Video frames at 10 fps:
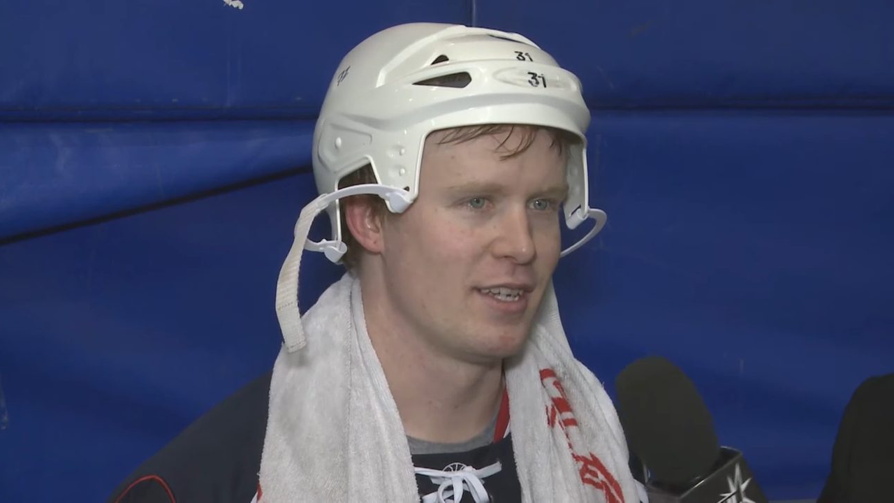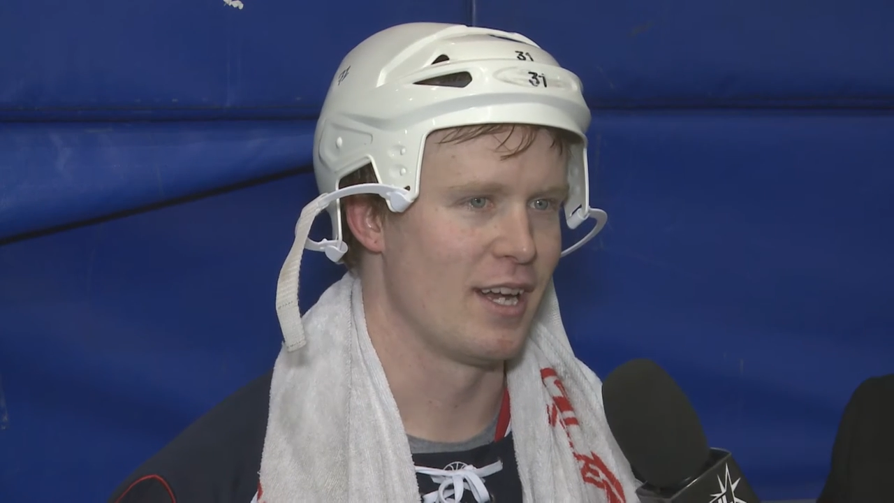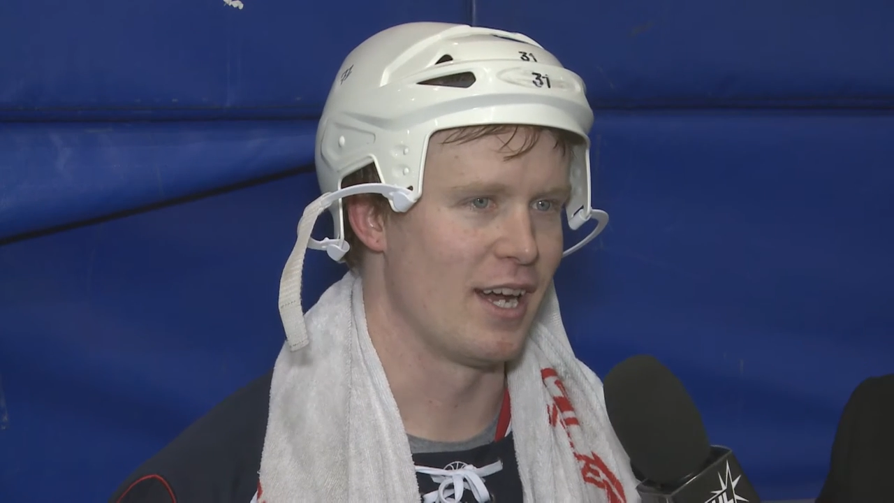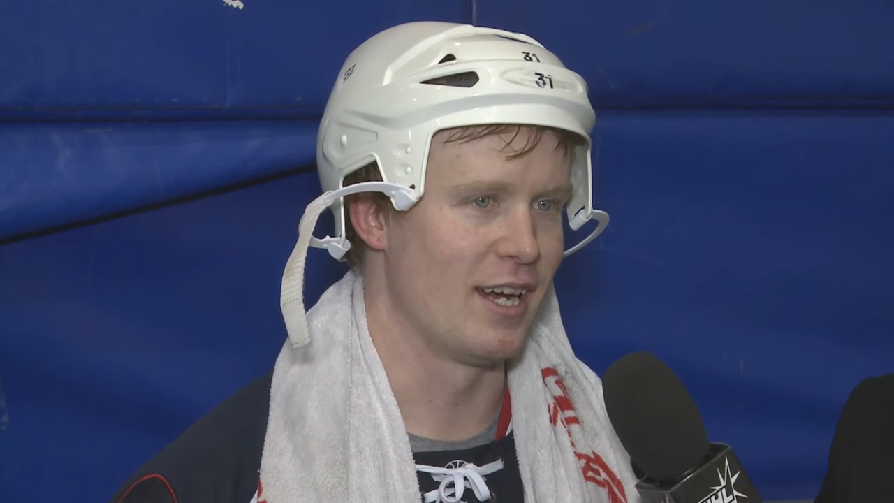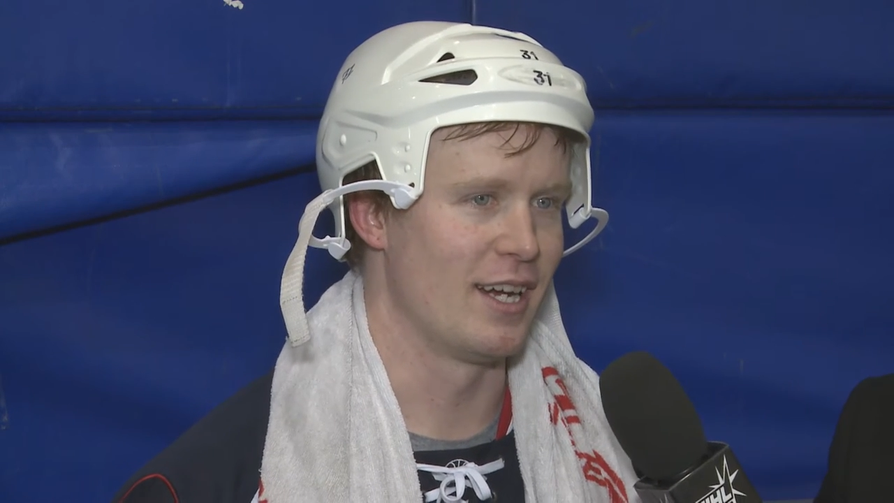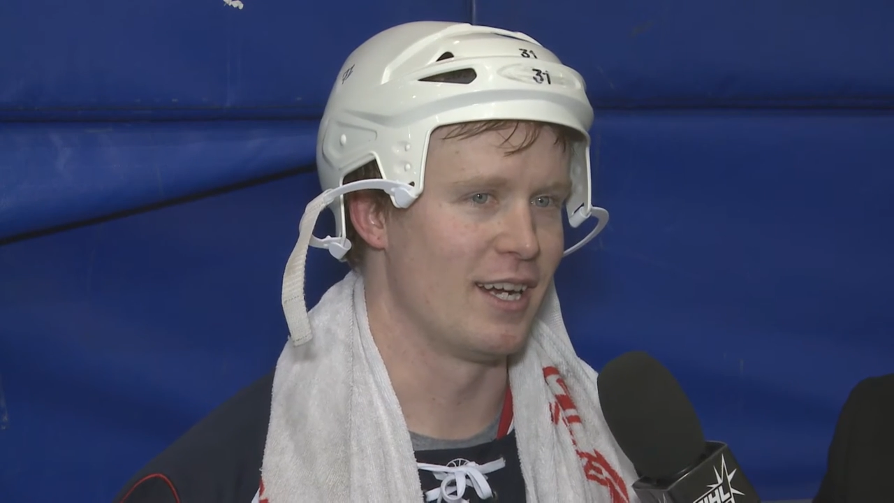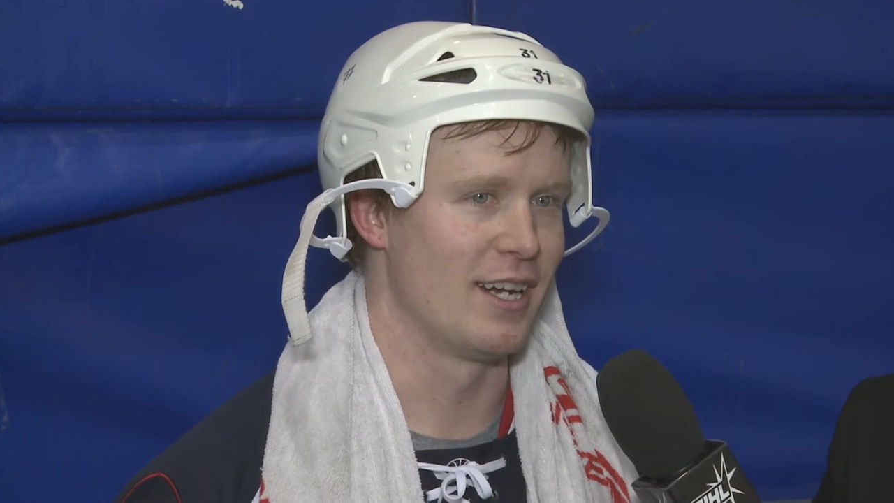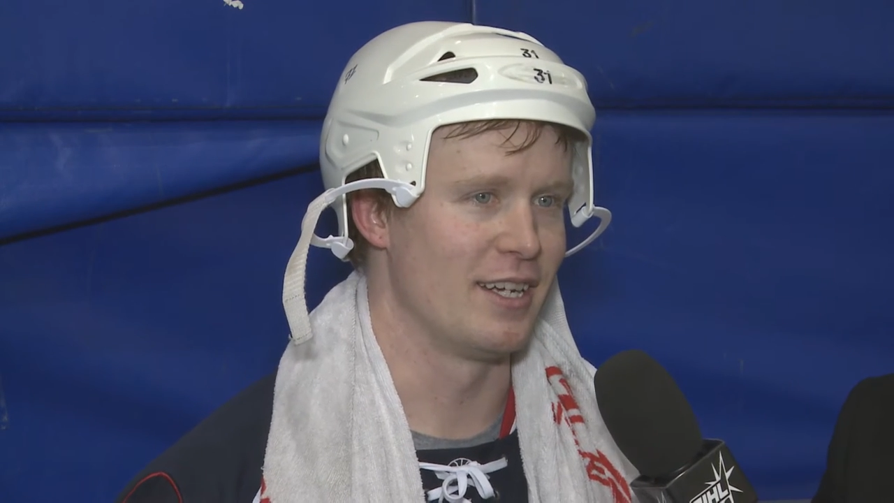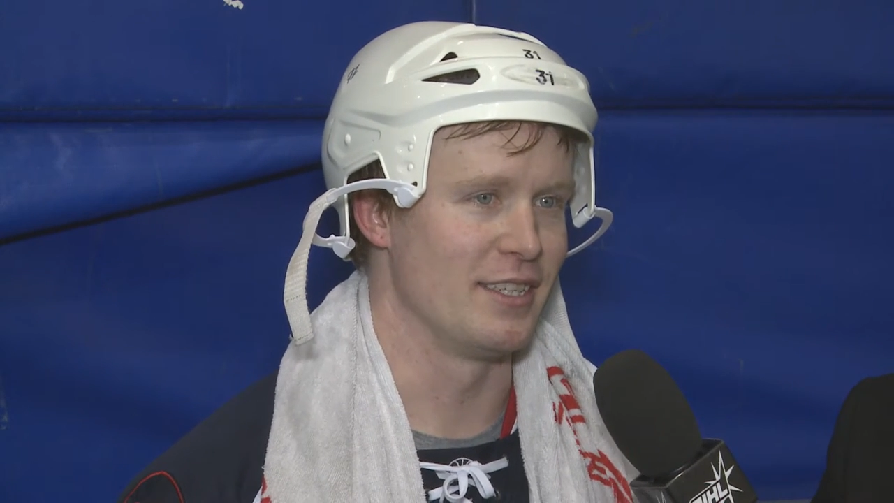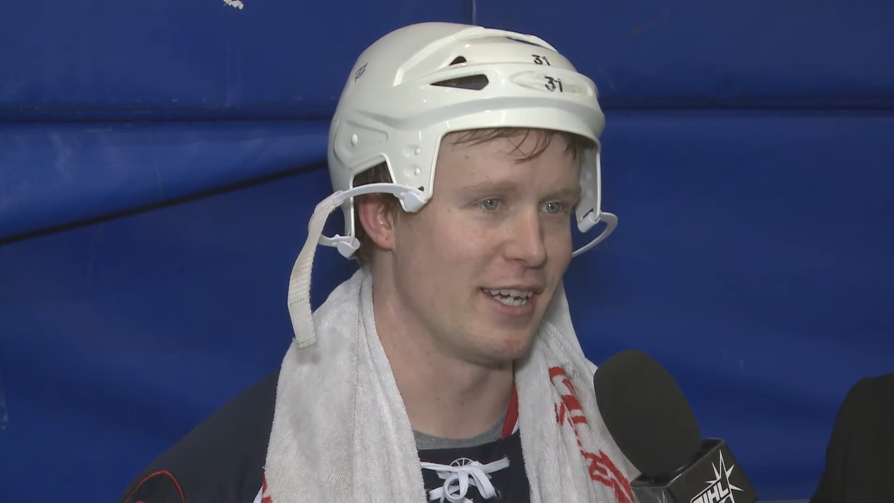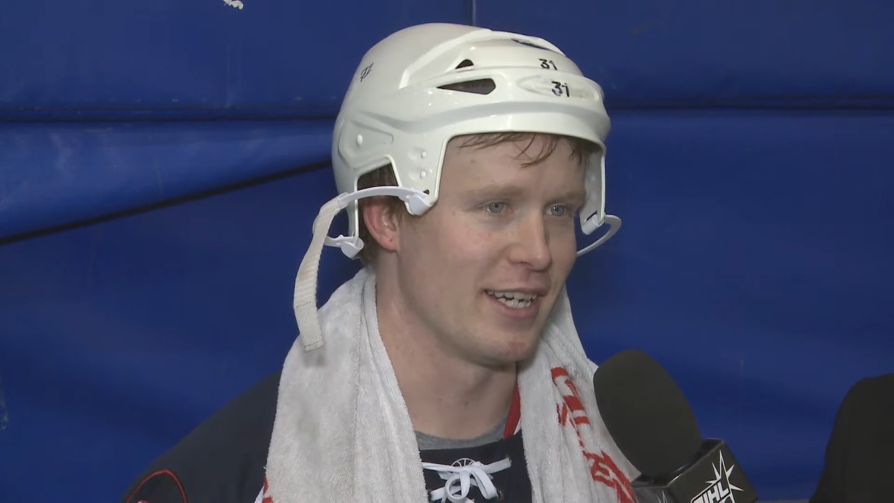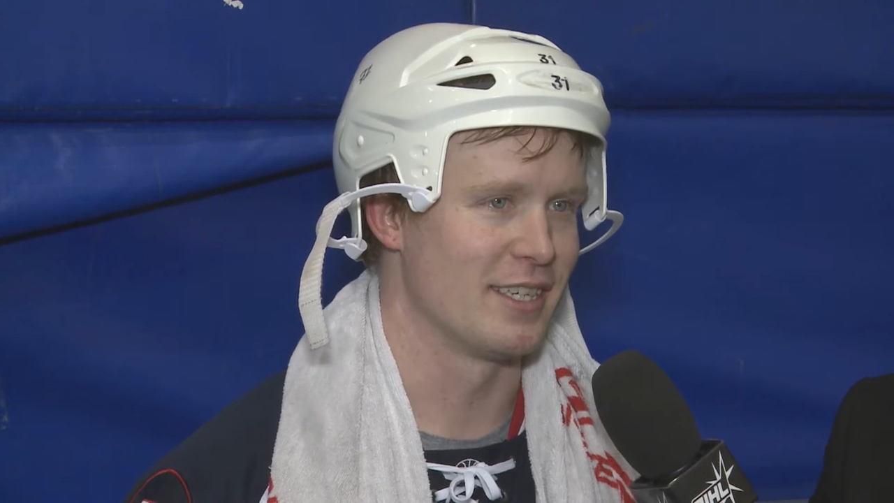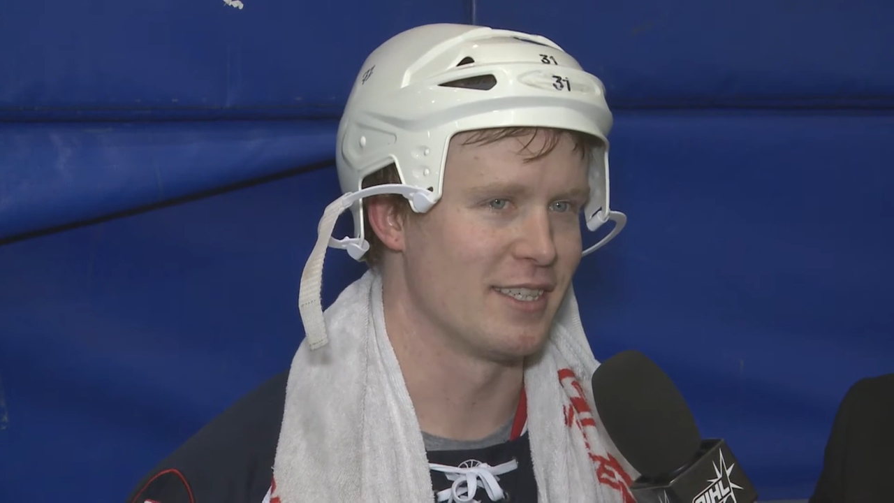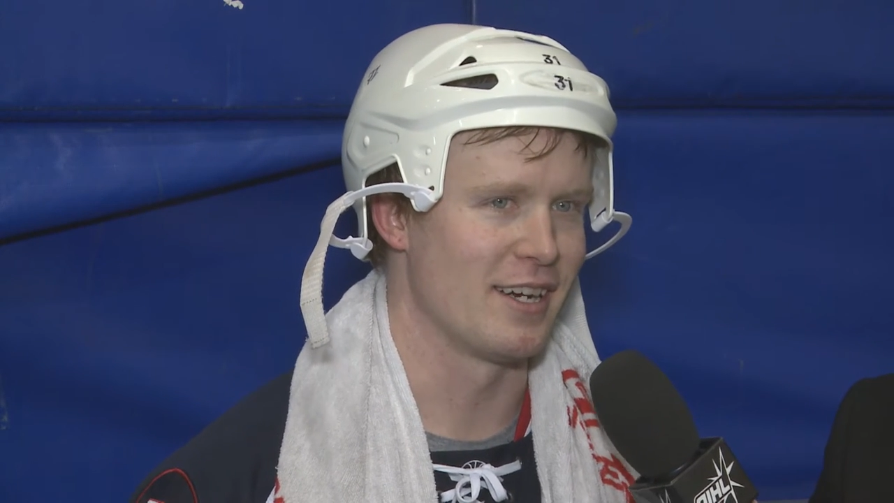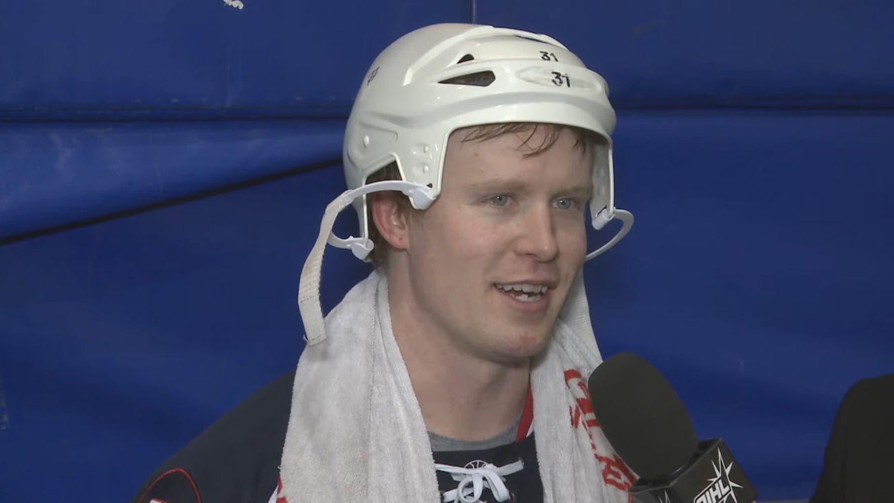Uh, yeah,
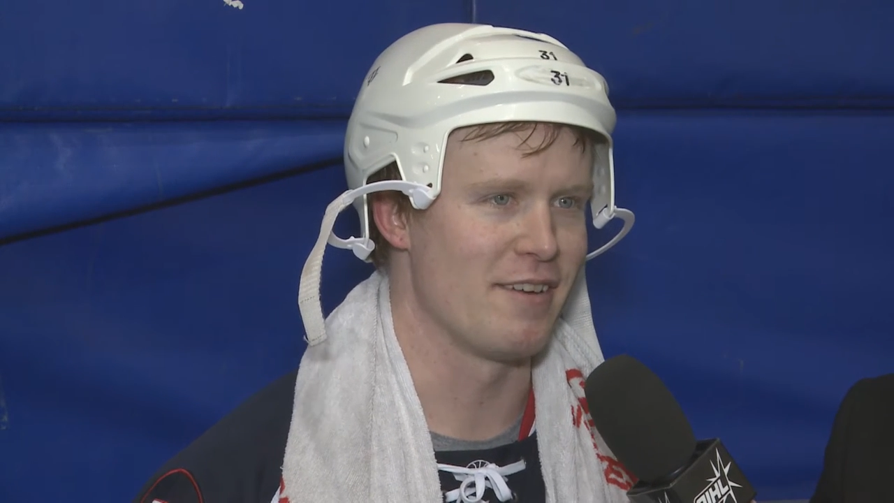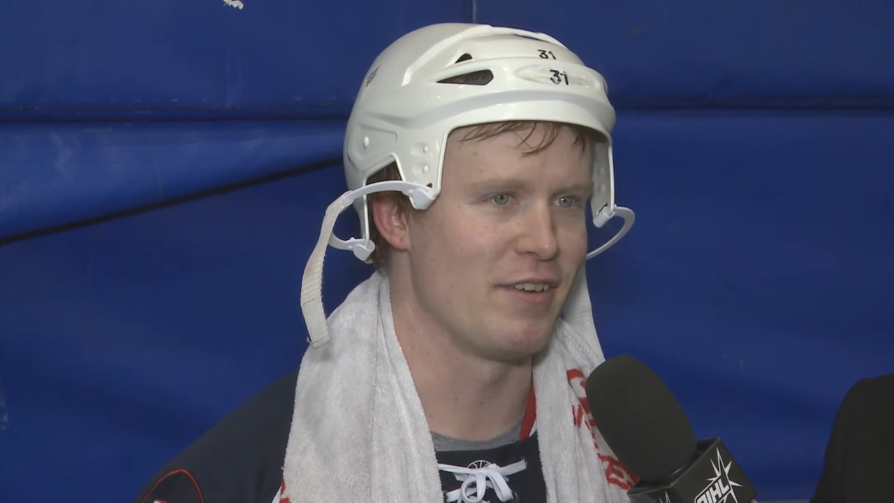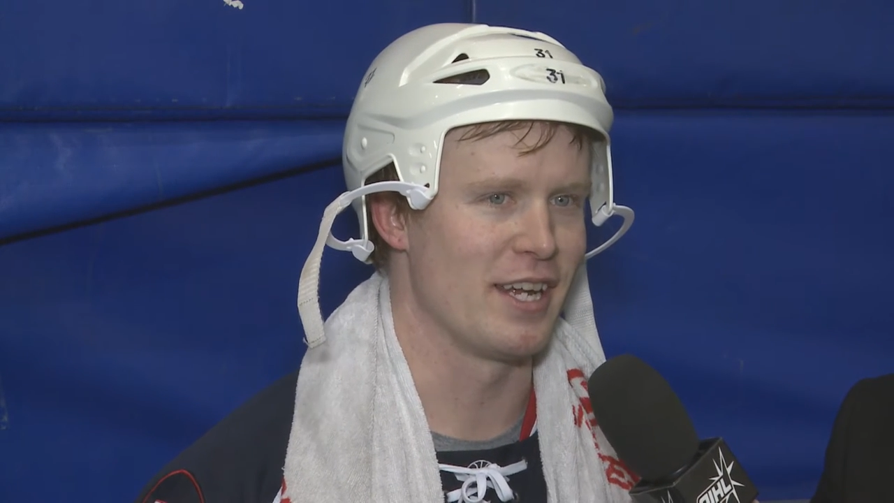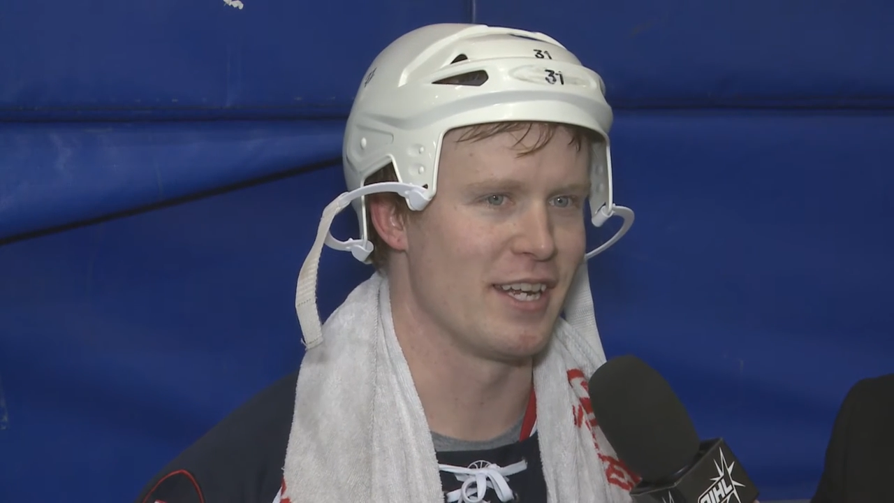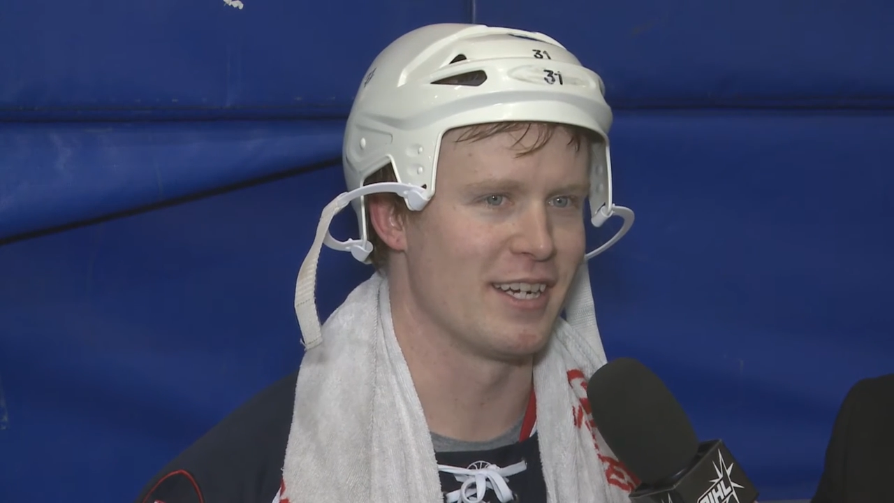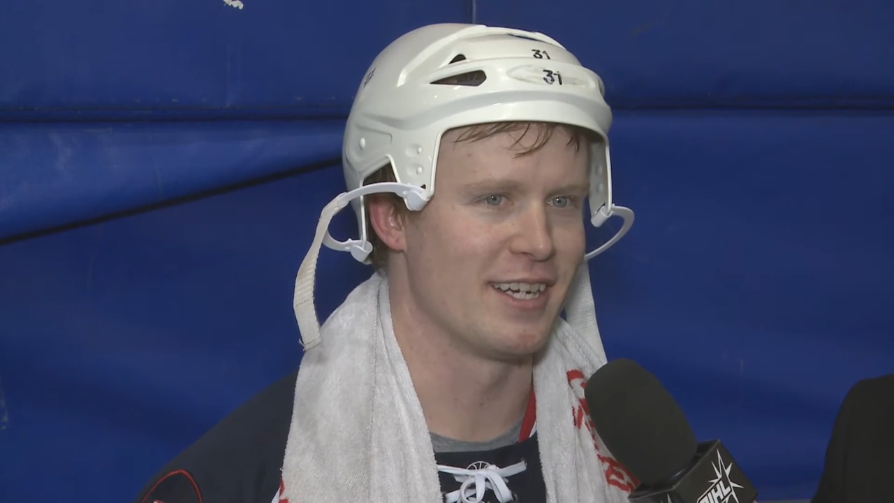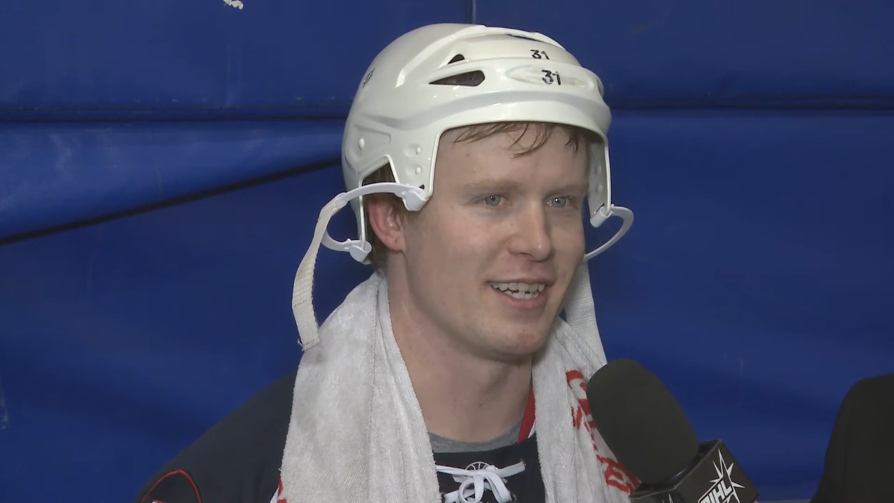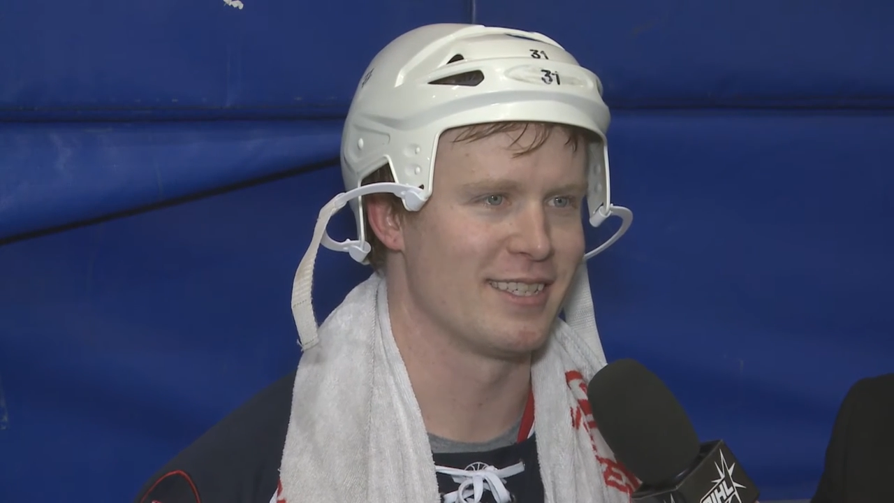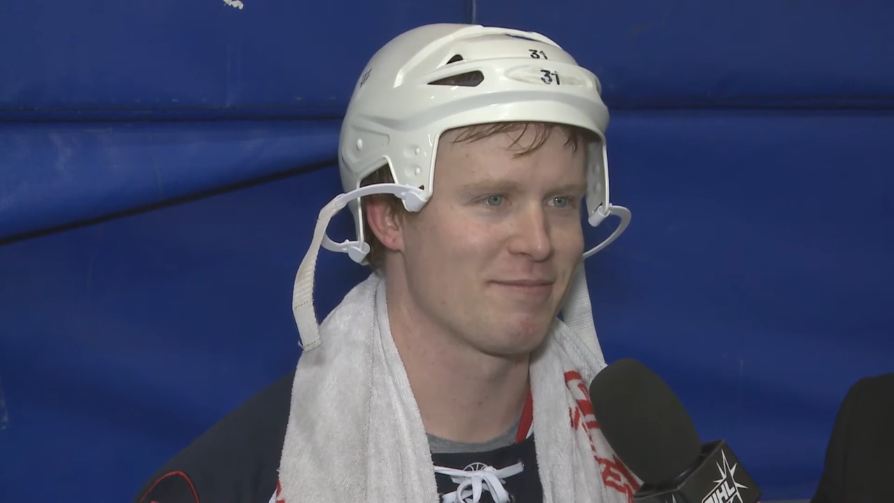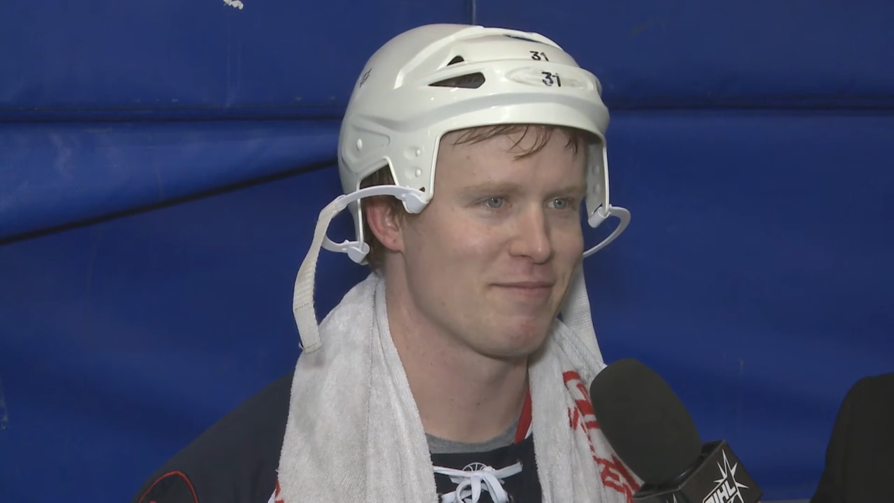I have a, uh,